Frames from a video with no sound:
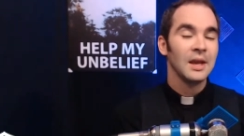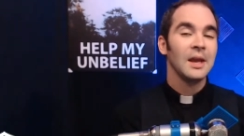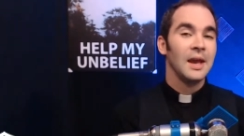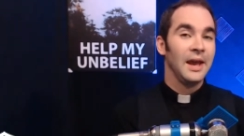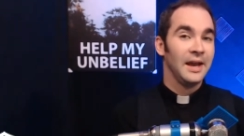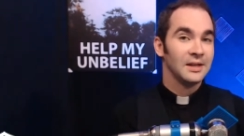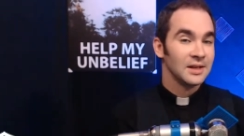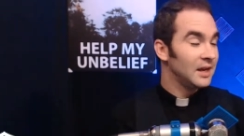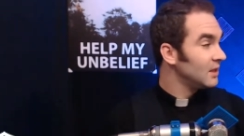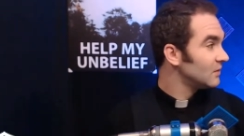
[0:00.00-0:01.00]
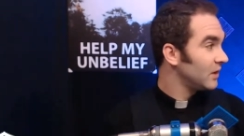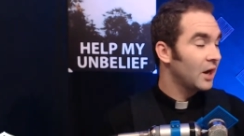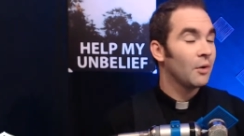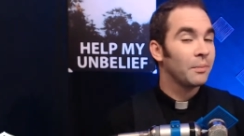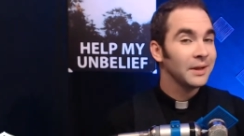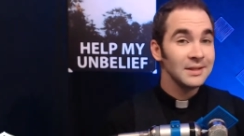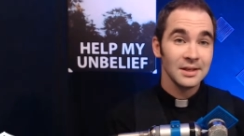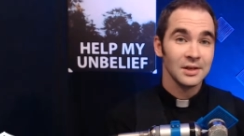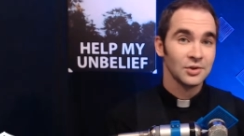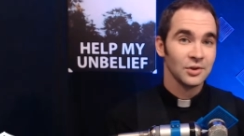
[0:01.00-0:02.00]
And in this video, please
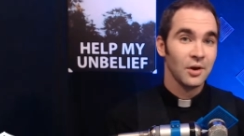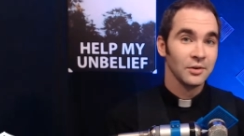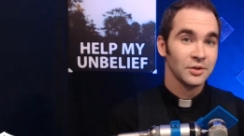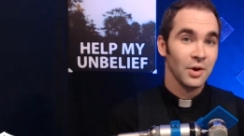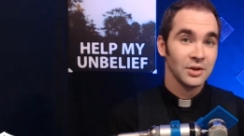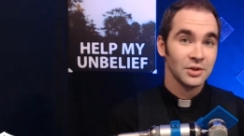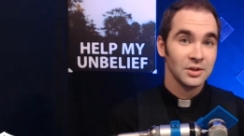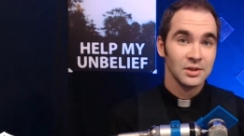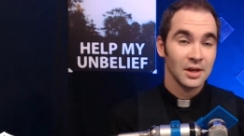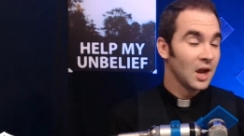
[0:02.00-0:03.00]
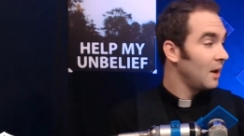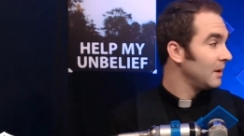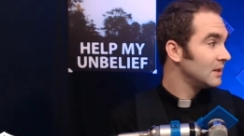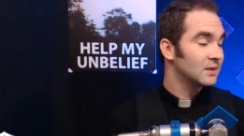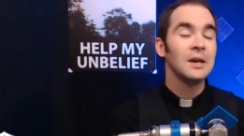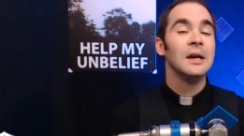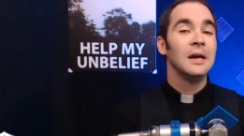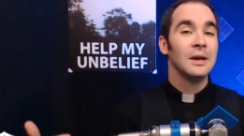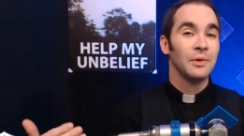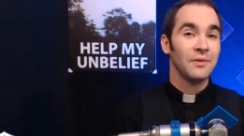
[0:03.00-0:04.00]
send us your thoughts, questions, and comments.
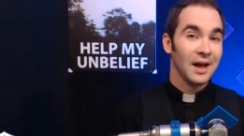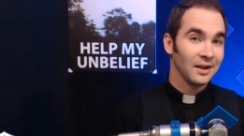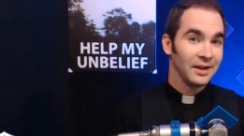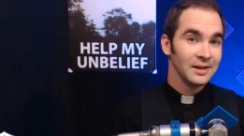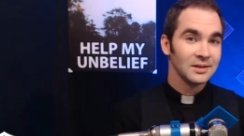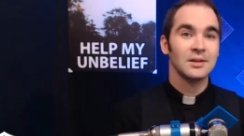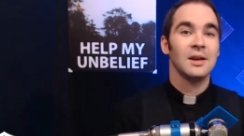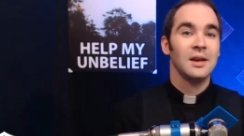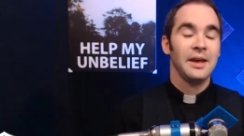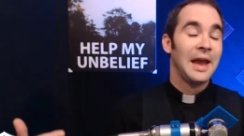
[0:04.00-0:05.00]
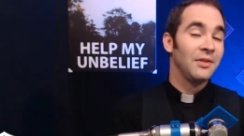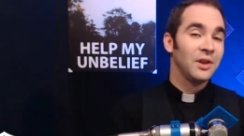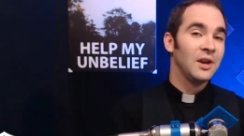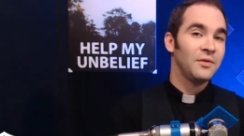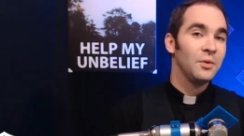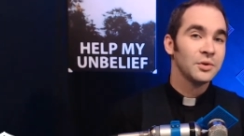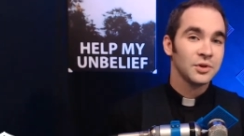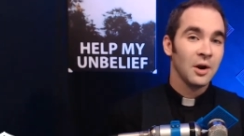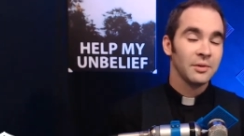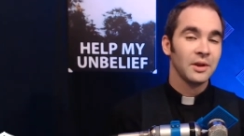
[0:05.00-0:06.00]
We've got a list. Anthony, if you will
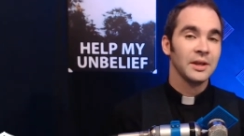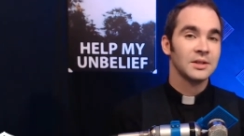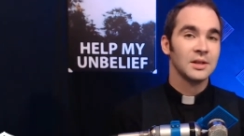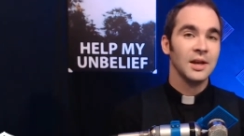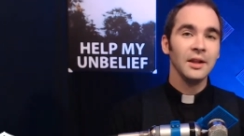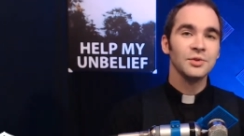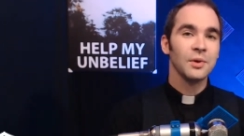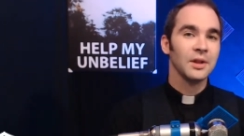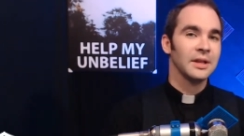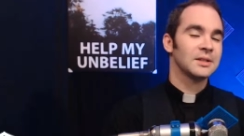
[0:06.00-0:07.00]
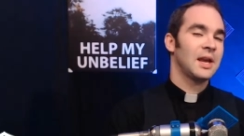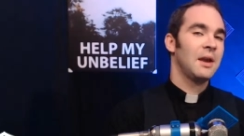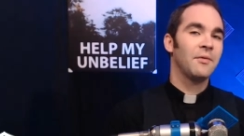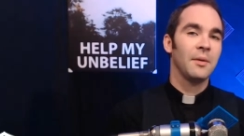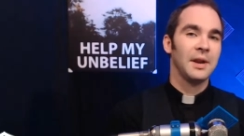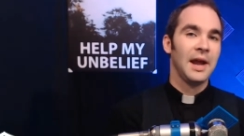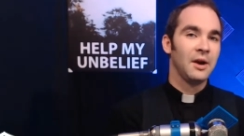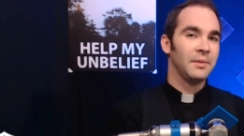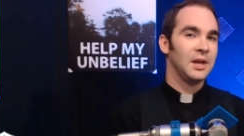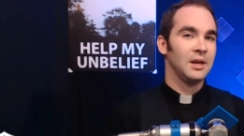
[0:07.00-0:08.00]
start with the list and tell us where the list came from and
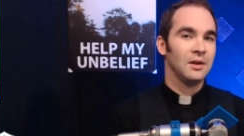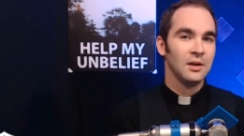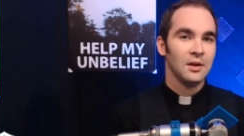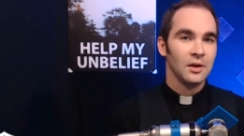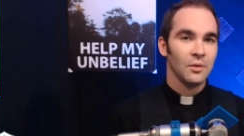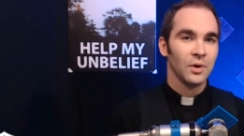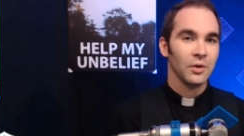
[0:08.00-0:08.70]
how many we're going